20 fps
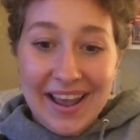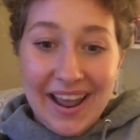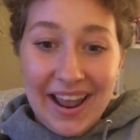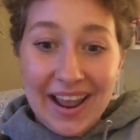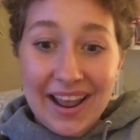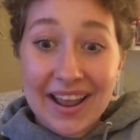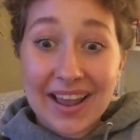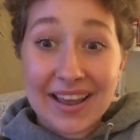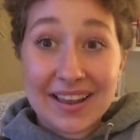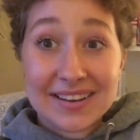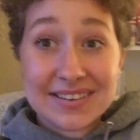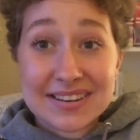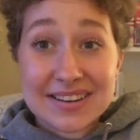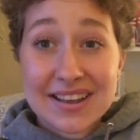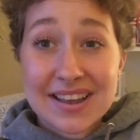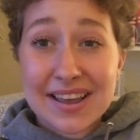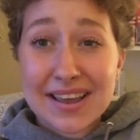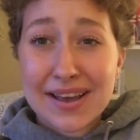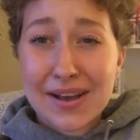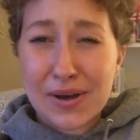And
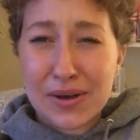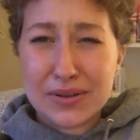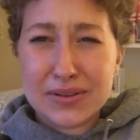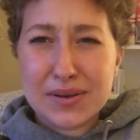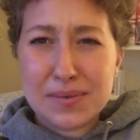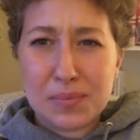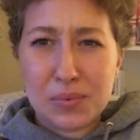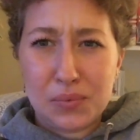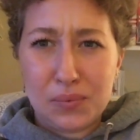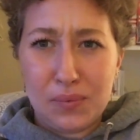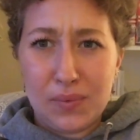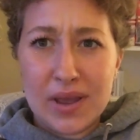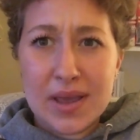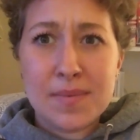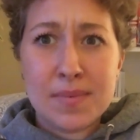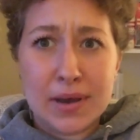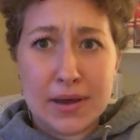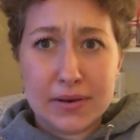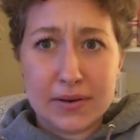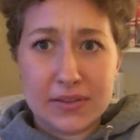it held up way
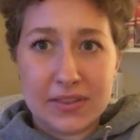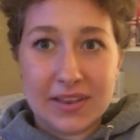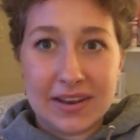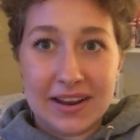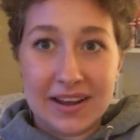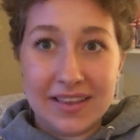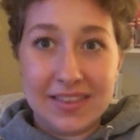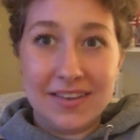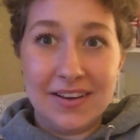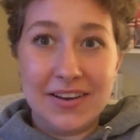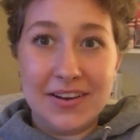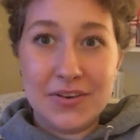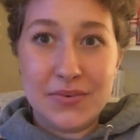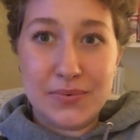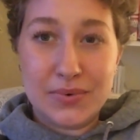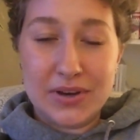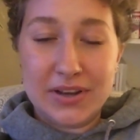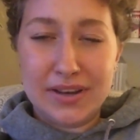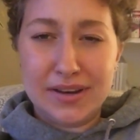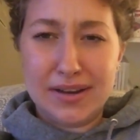better than I thought it
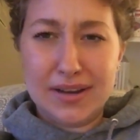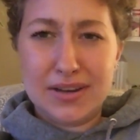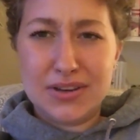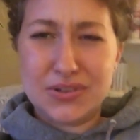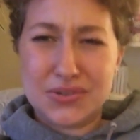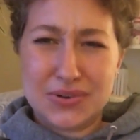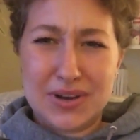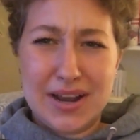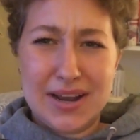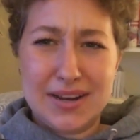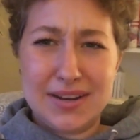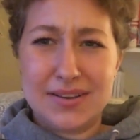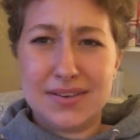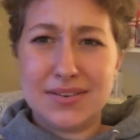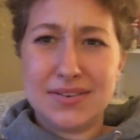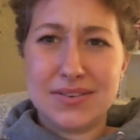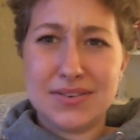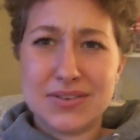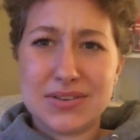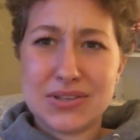would. It dried
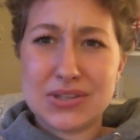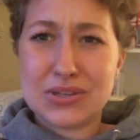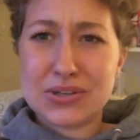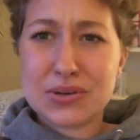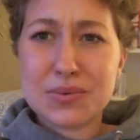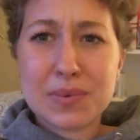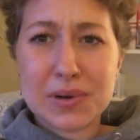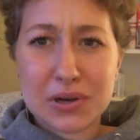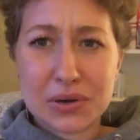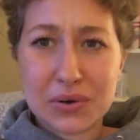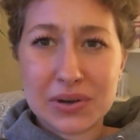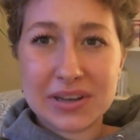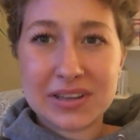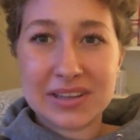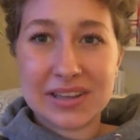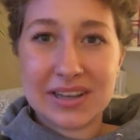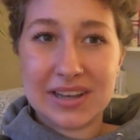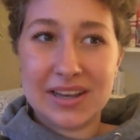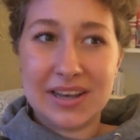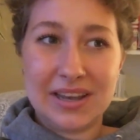super
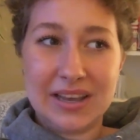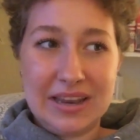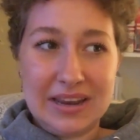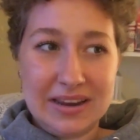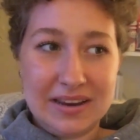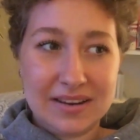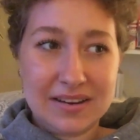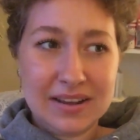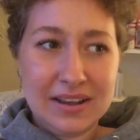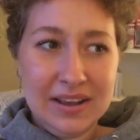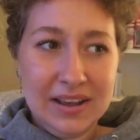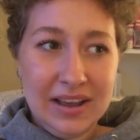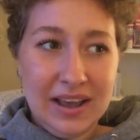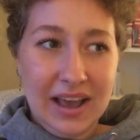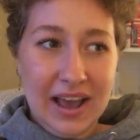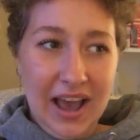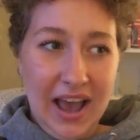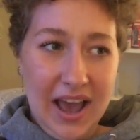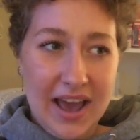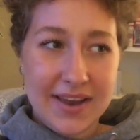quickly and
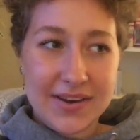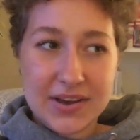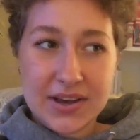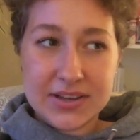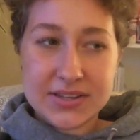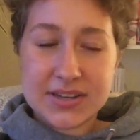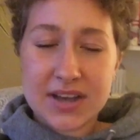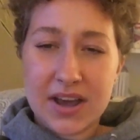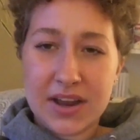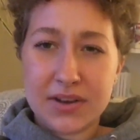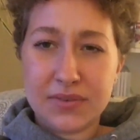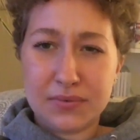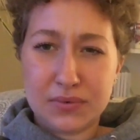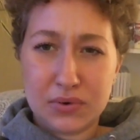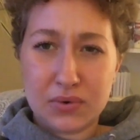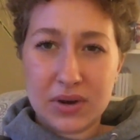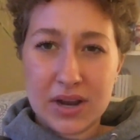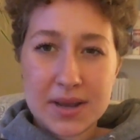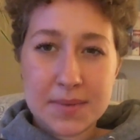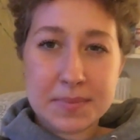had a ton of
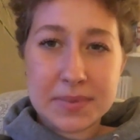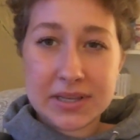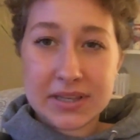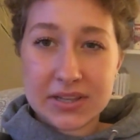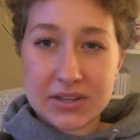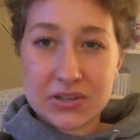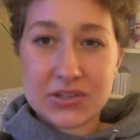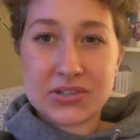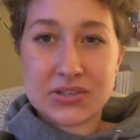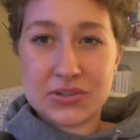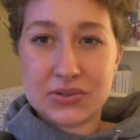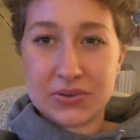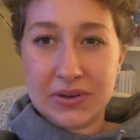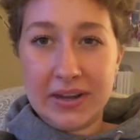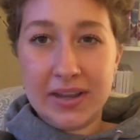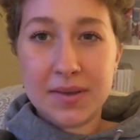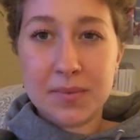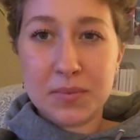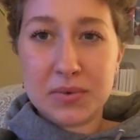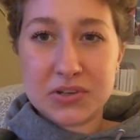grip in the
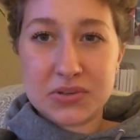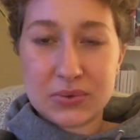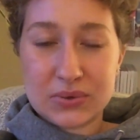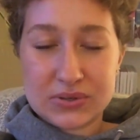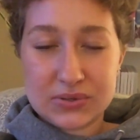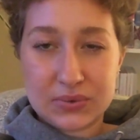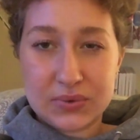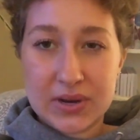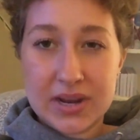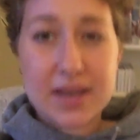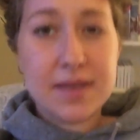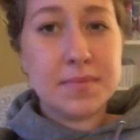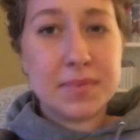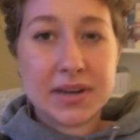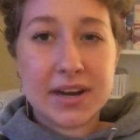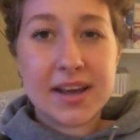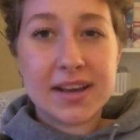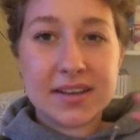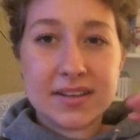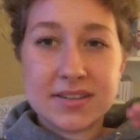stream, which was great,
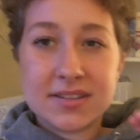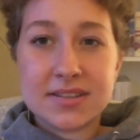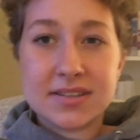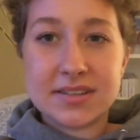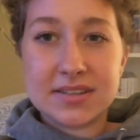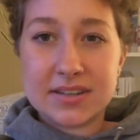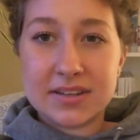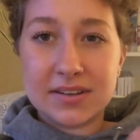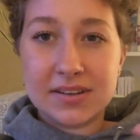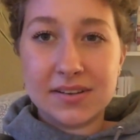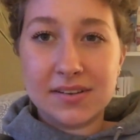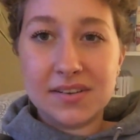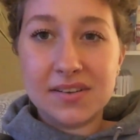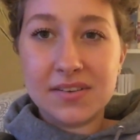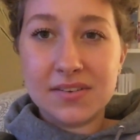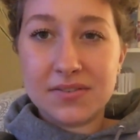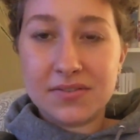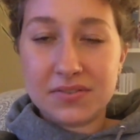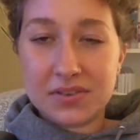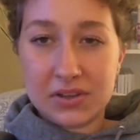but I could still
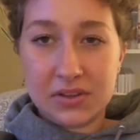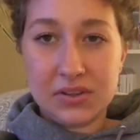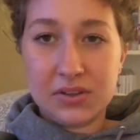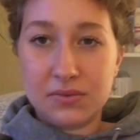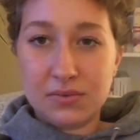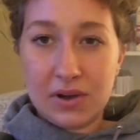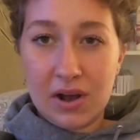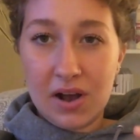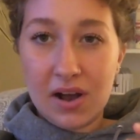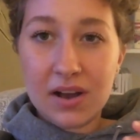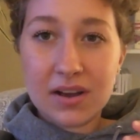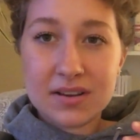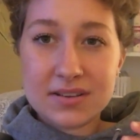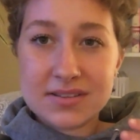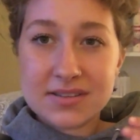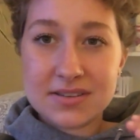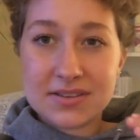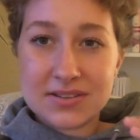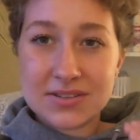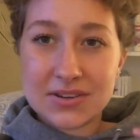feel the
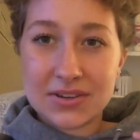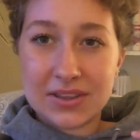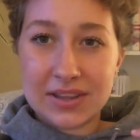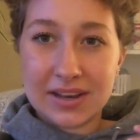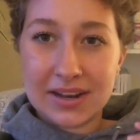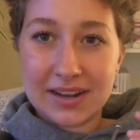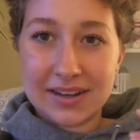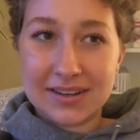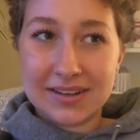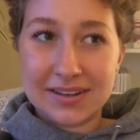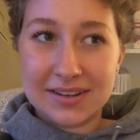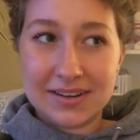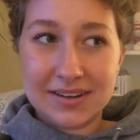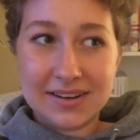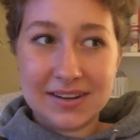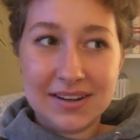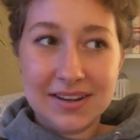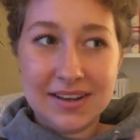rocks, so then I could